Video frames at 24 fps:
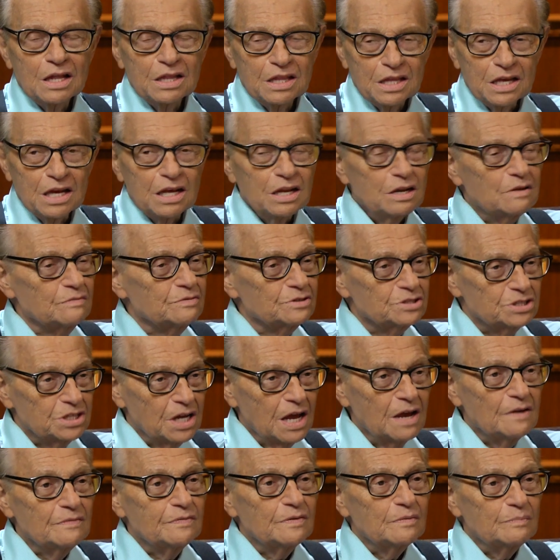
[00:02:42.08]
At the end of his
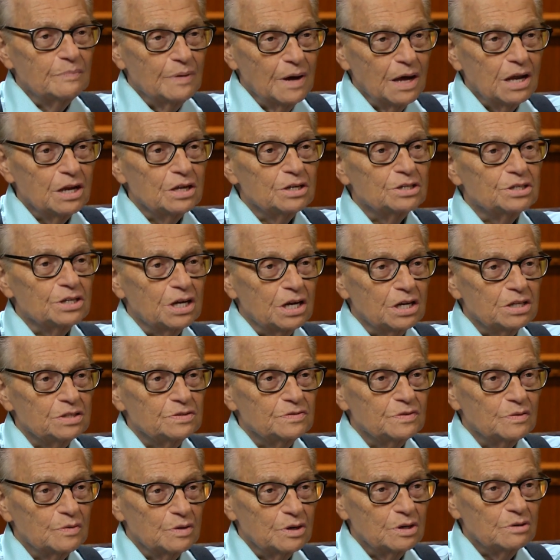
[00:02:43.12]
life,
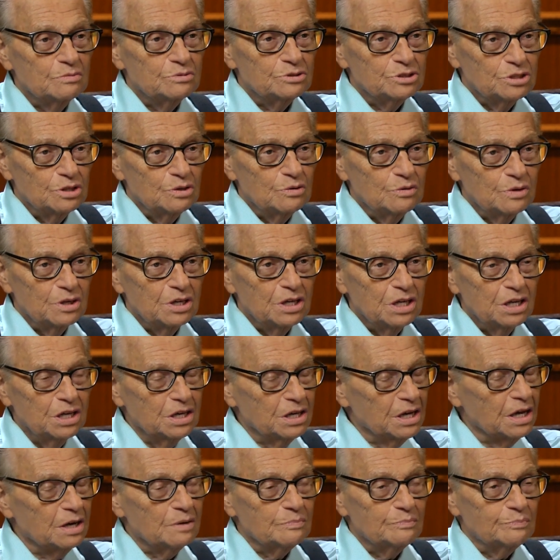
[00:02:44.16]
apologized for what he was doing. He got a